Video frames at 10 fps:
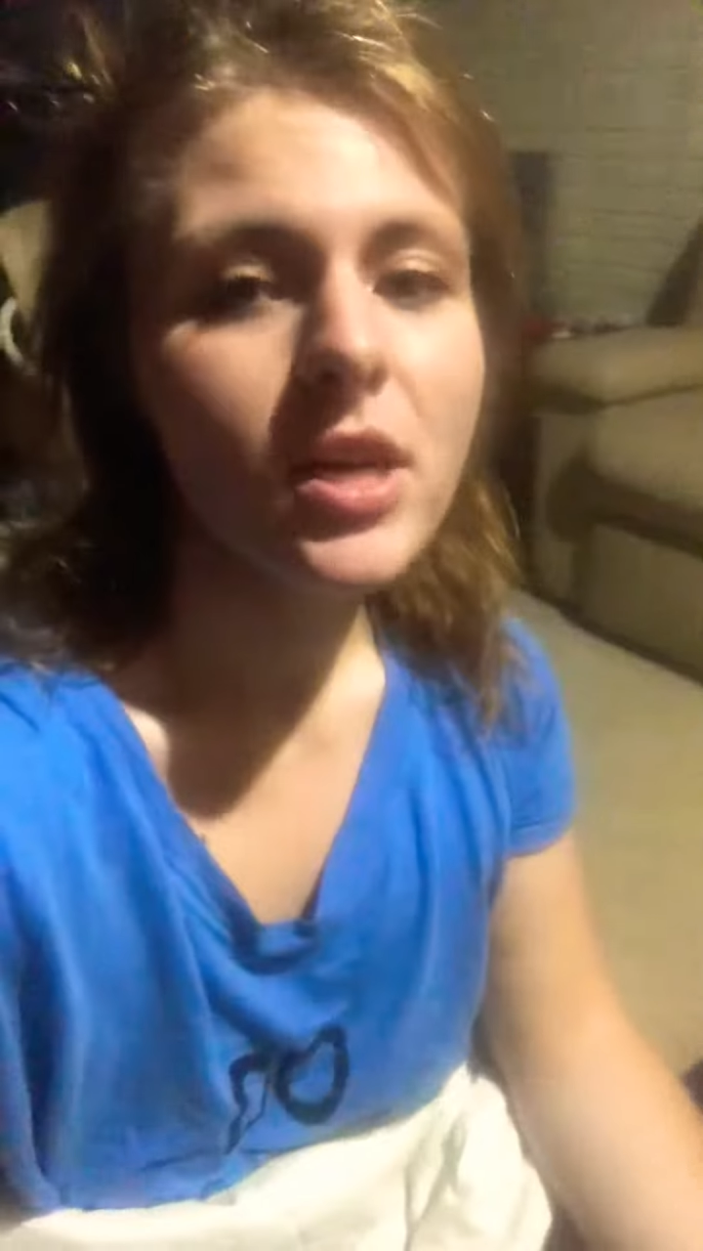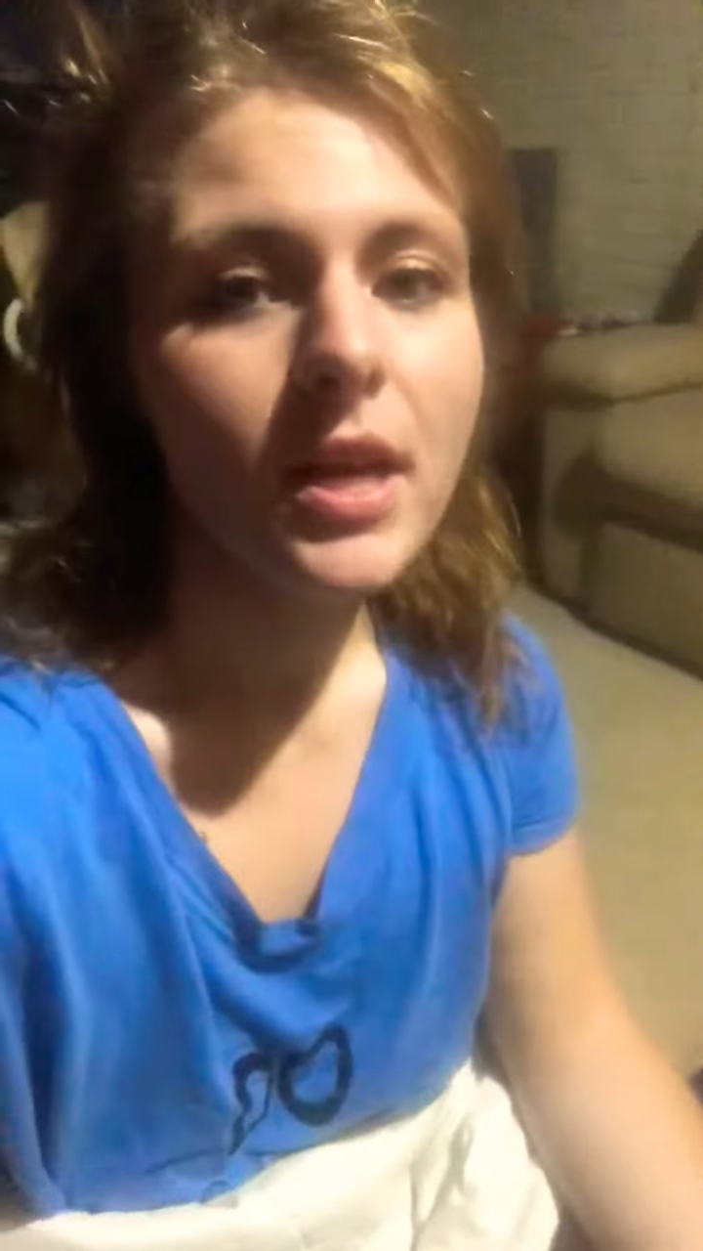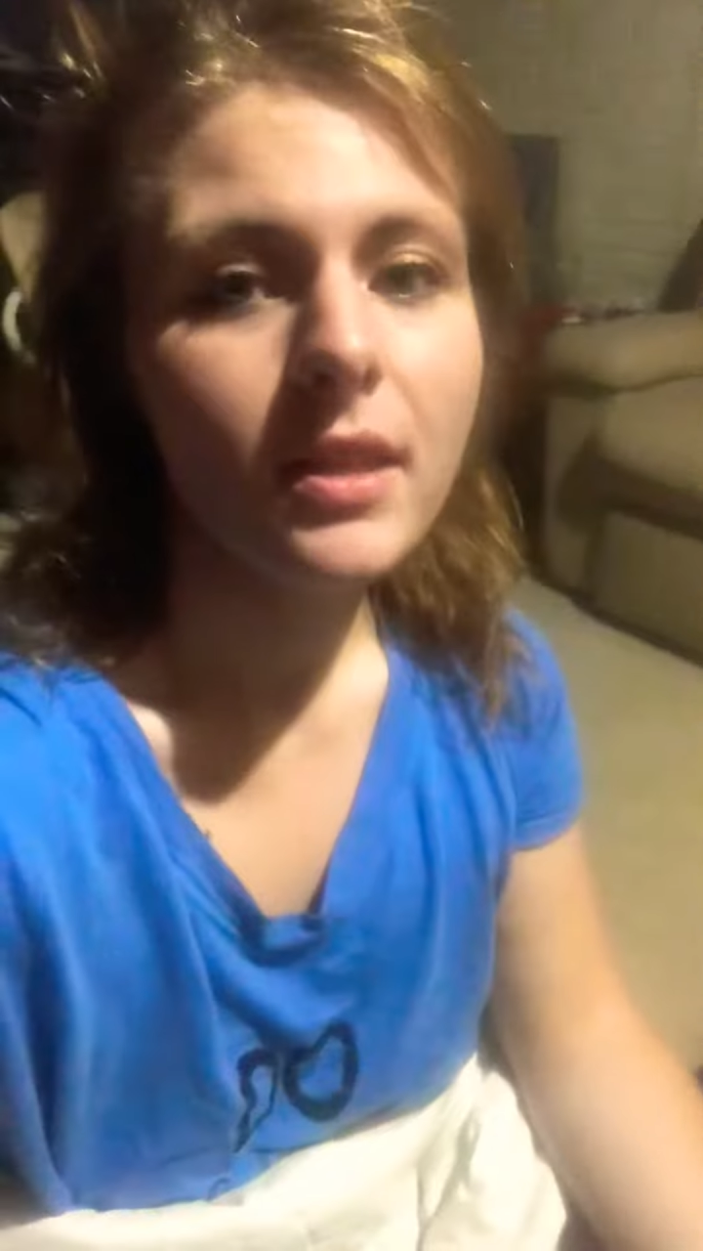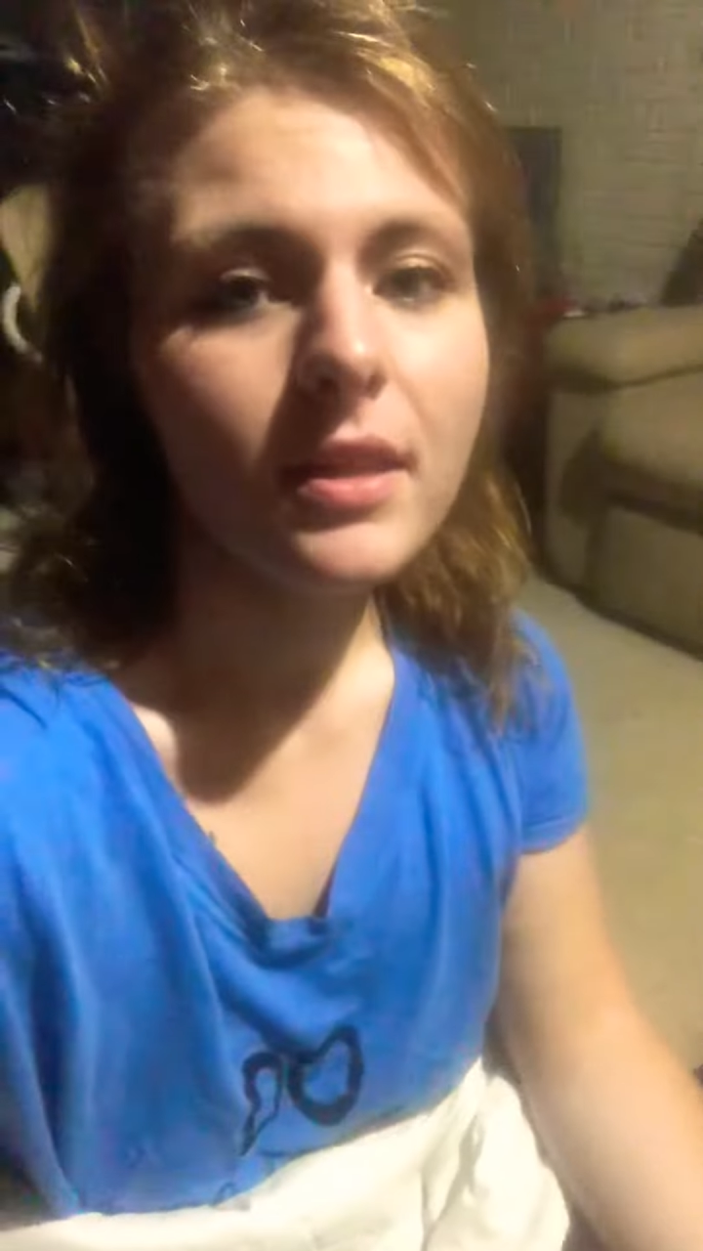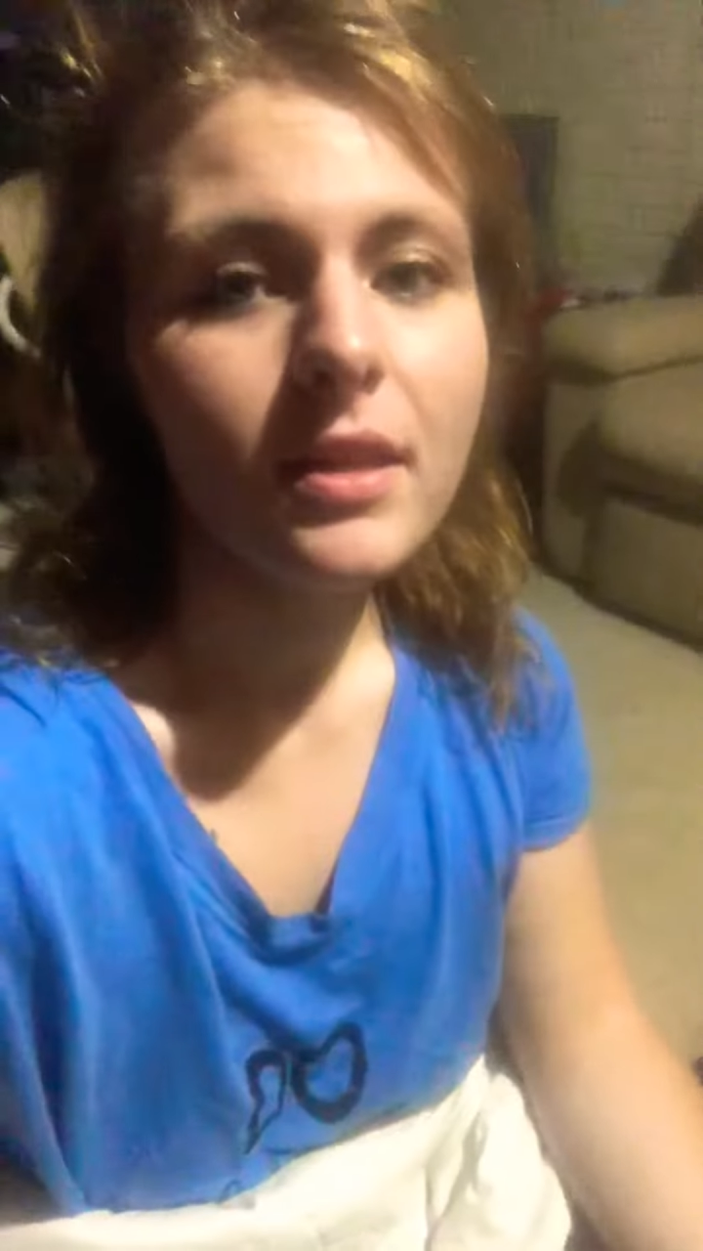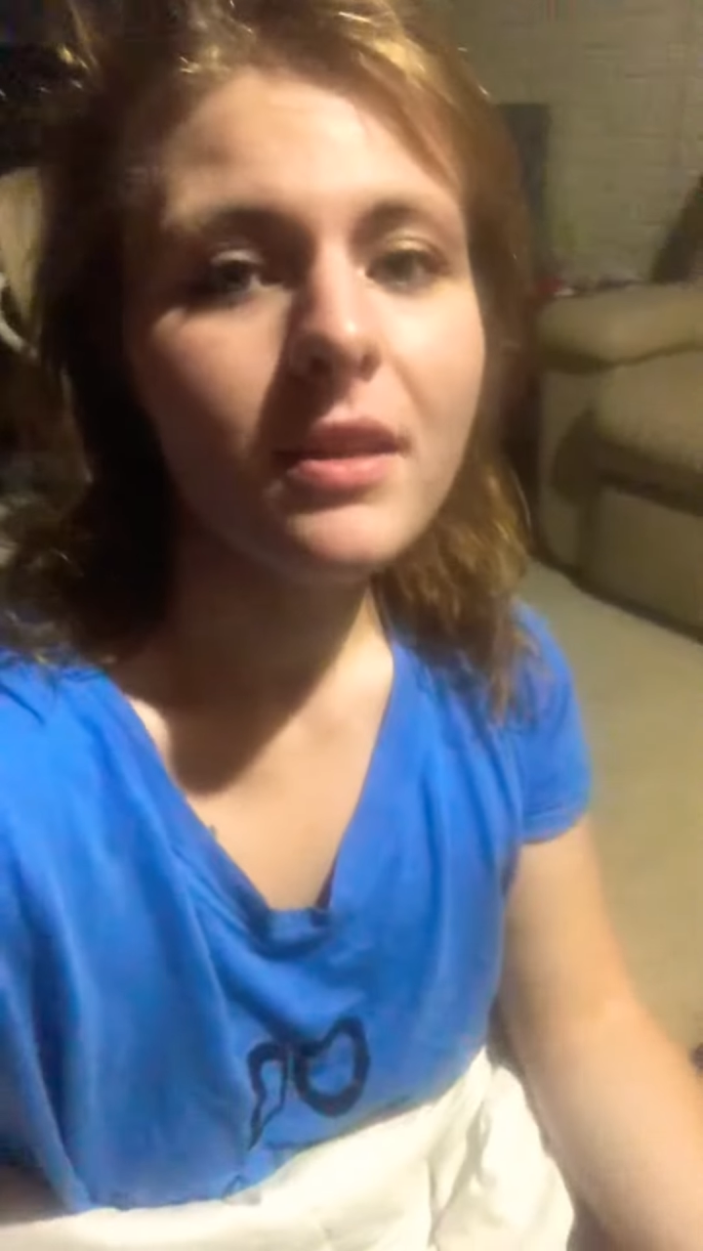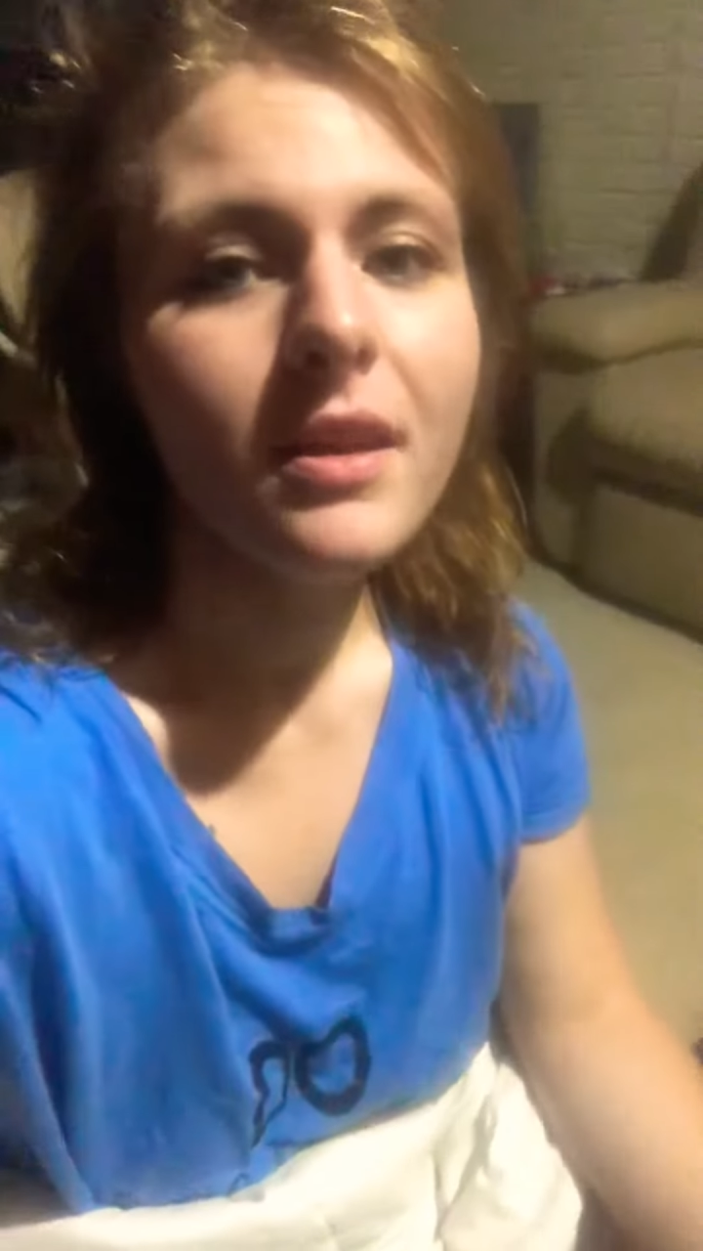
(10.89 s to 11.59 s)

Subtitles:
Anthony.